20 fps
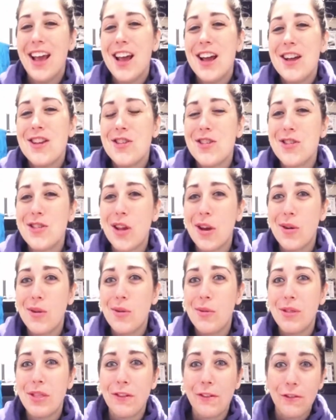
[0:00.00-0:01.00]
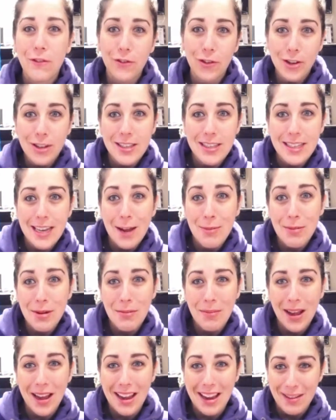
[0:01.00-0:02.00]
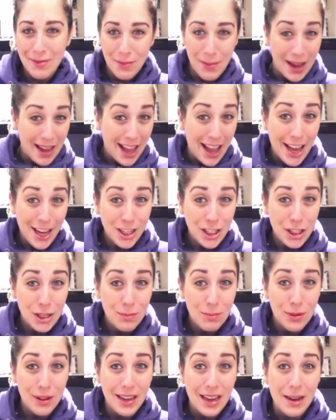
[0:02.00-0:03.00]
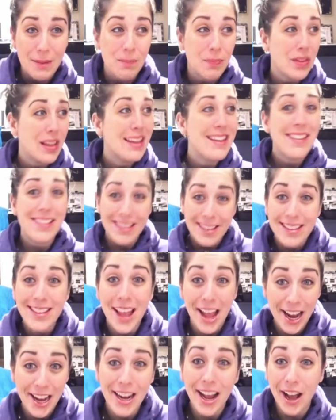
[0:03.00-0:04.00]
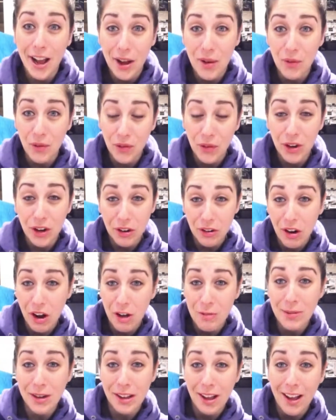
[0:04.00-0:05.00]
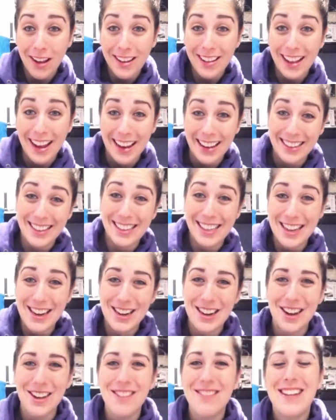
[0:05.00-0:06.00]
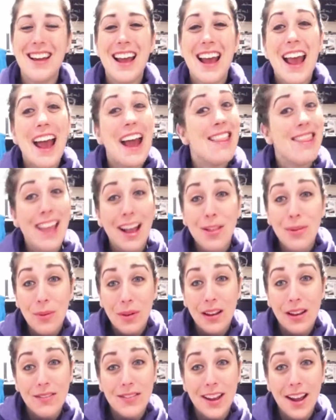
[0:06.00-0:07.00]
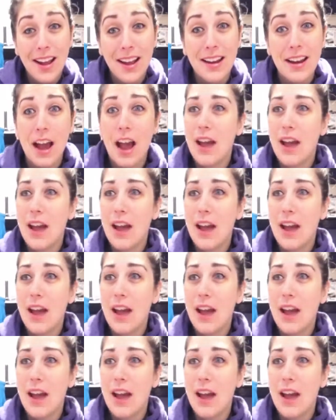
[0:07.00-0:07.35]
So the first step in my action plan is to sign up for a Krav Maga class, and that's what I've done.